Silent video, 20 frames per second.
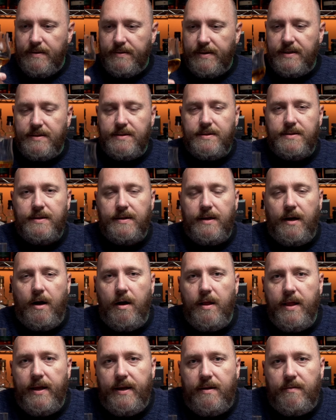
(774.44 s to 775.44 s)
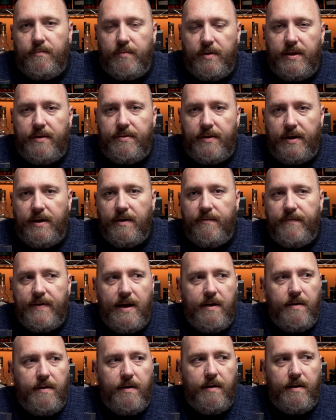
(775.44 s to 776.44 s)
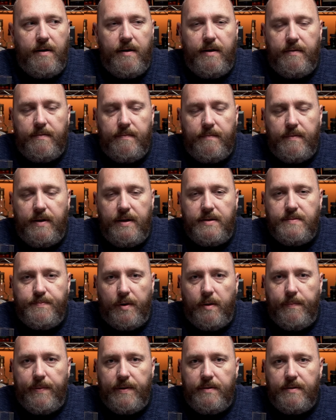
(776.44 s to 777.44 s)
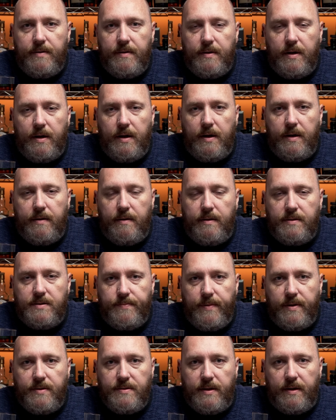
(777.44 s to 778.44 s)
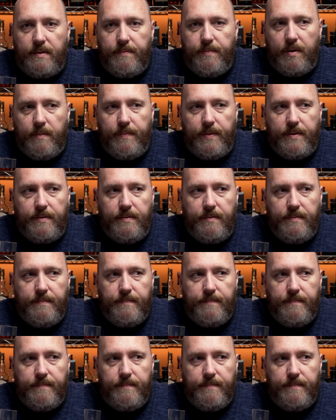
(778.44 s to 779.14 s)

This, all I can really think of now is bourbon. It smells like a bourbon.